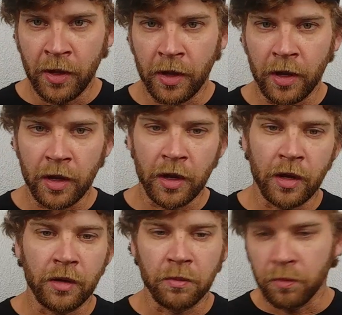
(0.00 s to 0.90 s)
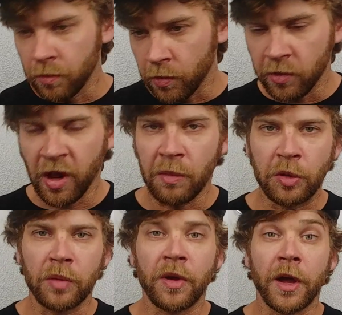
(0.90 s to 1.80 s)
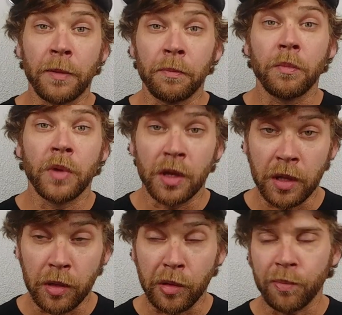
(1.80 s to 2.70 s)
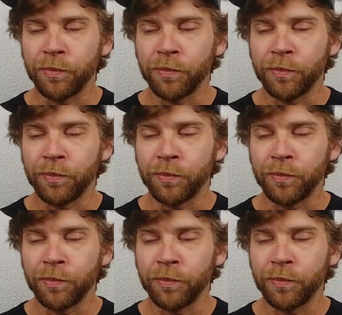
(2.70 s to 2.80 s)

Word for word: And time goes by, it's his.